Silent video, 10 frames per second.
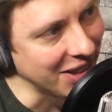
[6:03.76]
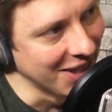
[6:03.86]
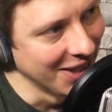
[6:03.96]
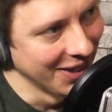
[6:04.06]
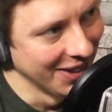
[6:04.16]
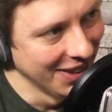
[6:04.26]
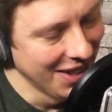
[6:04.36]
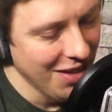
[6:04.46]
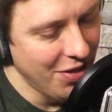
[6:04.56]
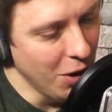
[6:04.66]
it. Yeah,
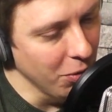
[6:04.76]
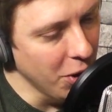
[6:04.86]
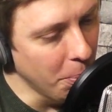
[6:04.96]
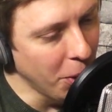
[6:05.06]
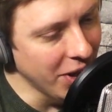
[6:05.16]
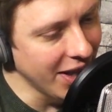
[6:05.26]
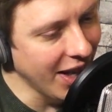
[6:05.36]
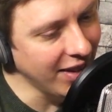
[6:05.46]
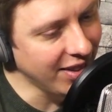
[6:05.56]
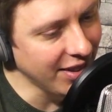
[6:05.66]
yeah. They'll they'll put a
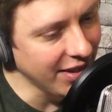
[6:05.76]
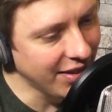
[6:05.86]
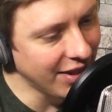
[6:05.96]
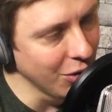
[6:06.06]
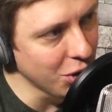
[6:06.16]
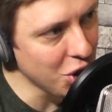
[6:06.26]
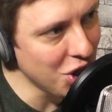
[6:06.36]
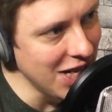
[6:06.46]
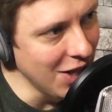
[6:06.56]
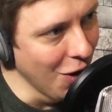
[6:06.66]
nice silk
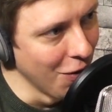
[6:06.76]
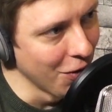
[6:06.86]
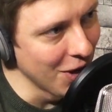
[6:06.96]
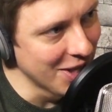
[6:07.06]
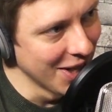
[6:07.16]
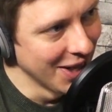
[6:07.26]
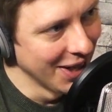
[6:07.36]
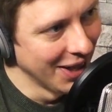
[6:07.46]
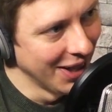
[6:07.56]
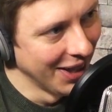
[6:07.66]
sheet oh, over. Oh, like it.
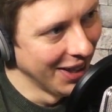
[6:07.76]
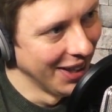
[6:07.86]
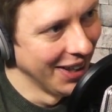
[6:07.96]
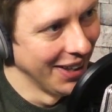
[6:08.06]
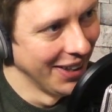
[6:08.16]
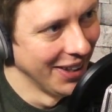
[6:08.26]
Wikipedia, the the